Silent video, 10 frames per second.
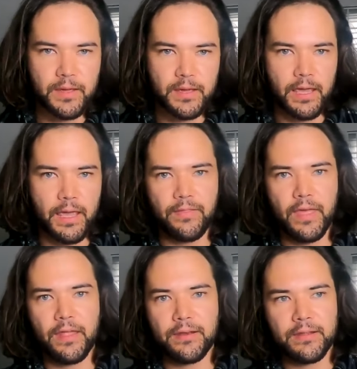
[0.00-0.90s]
And
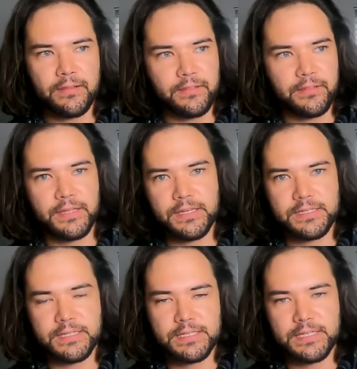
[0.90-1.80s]
then these
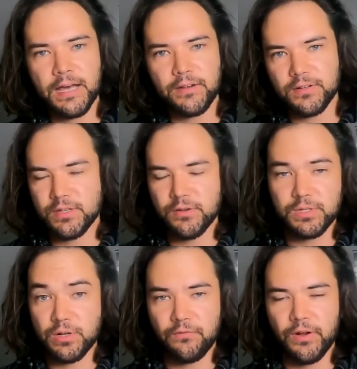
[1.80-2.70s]
desires,
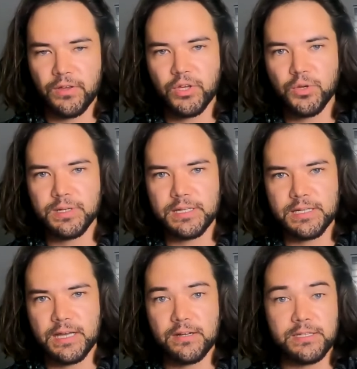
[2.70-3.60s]
which are very human
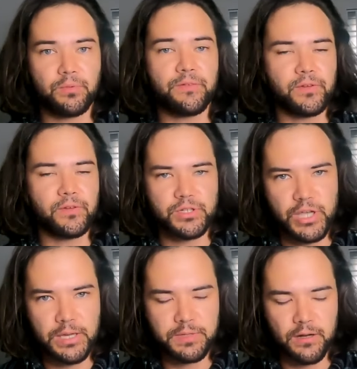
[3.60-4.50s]
desires that we feel
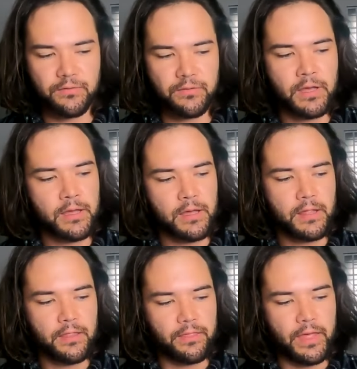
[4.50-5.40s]
ashamed of,
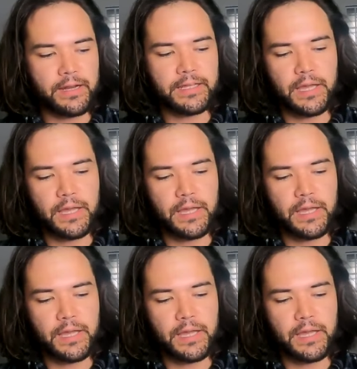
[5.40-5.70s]
then get